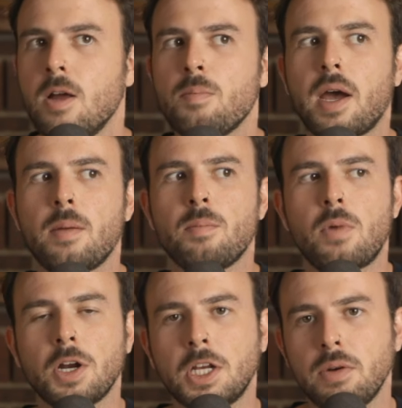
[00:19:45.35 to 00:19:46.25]
But
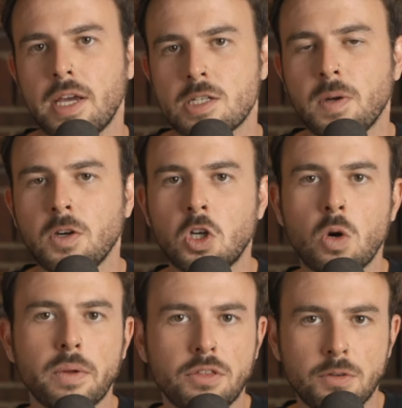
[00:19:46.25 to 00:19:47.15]
Mercury has been
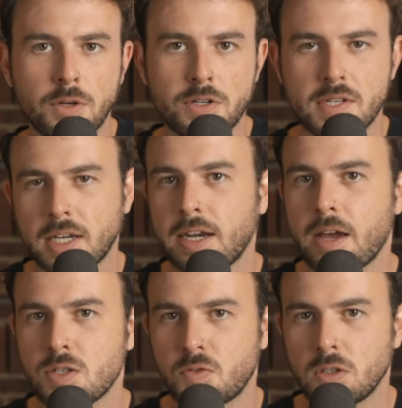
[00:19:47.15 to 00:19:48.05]
going through your second
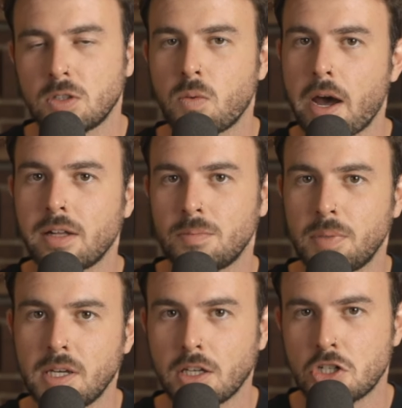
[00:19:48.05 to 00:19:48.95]
house for a little while and
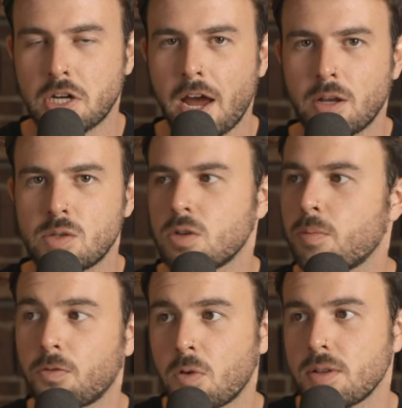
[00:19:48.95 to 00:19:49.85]
being in shadow. So
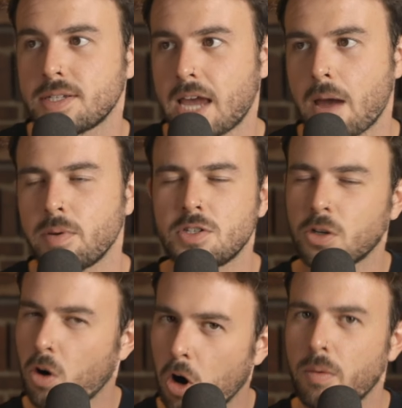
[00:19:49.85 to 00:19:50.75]
before this happens,
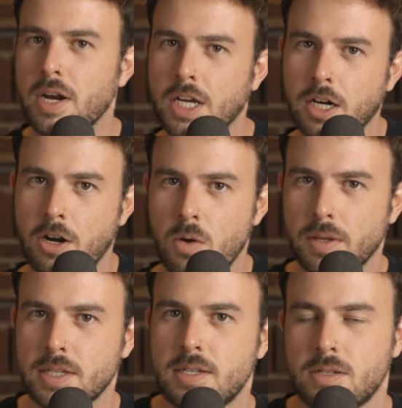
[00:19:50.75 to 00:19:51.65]
you're already going to know
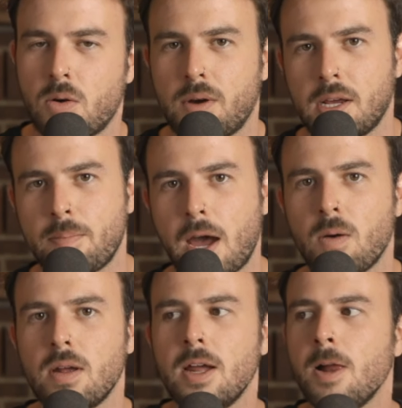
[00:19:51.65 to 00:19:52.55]
what this is already about.